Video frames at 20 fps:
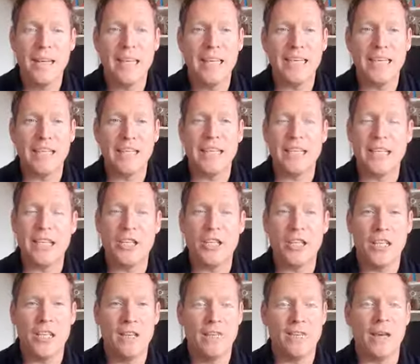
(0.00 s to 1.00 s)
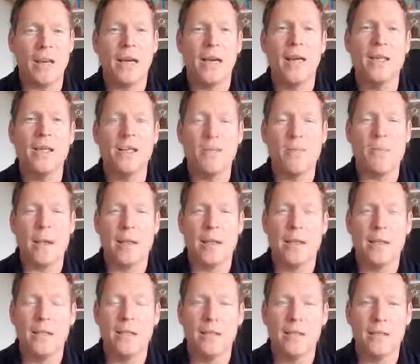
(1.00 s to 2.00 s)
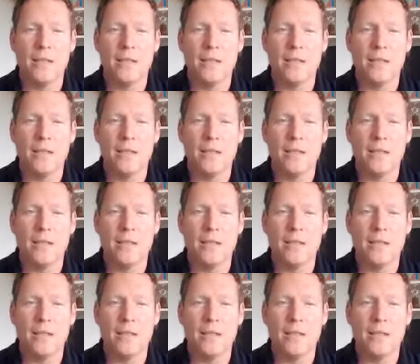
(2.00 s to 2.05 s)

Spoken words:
you can achieve a hell amount